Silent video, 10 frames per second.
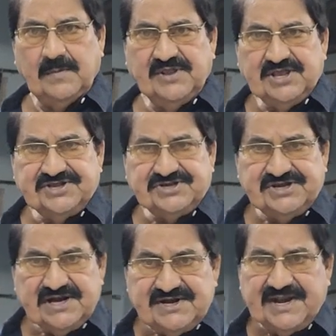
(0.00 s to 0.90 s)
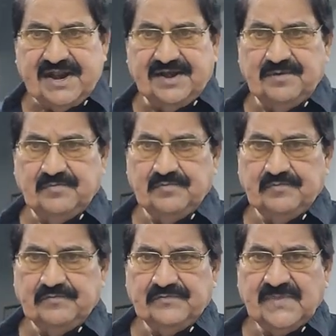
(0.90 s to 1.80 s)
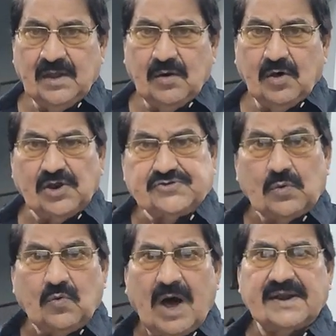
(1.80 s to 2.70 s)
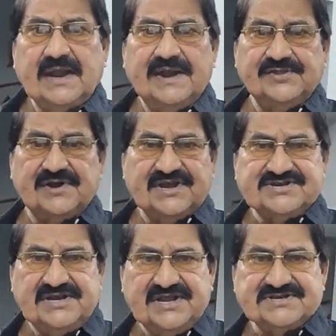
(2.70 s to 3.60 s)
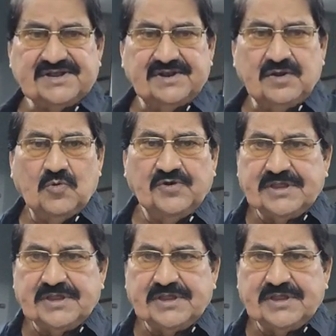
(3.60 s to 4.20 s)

Even the children also work at the destination